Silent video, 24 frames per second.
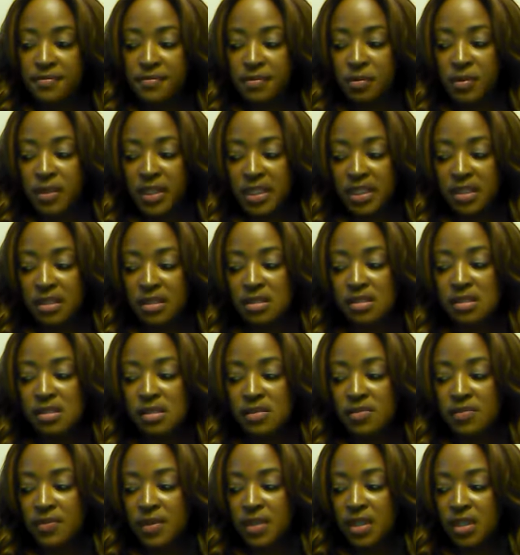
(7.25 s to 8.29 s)
with this
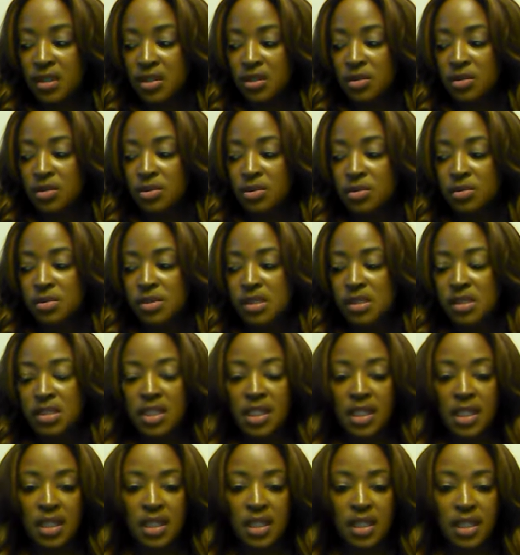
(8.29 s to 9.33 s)
video
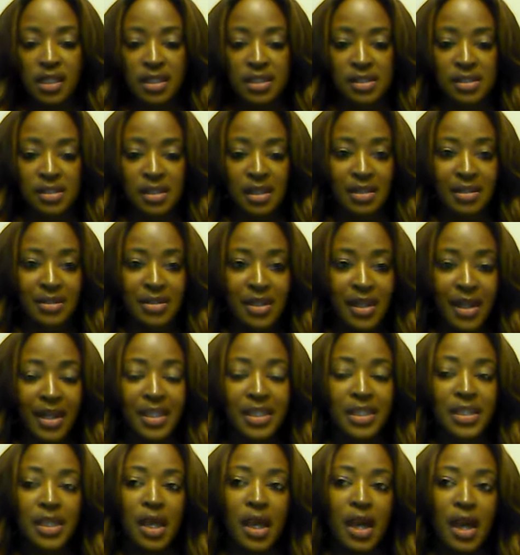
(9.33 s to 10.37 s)
today as a
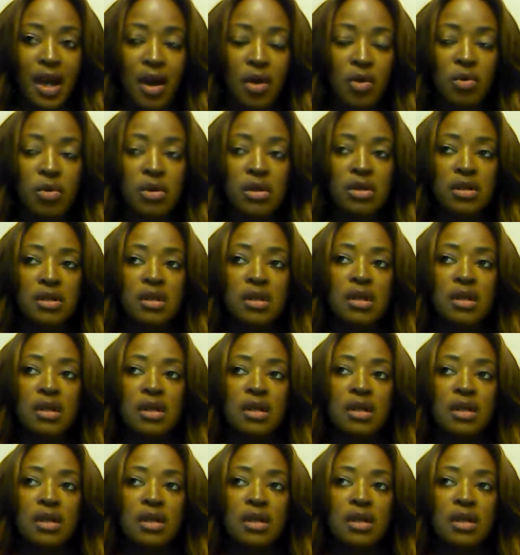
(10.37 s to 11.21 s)
ninth hour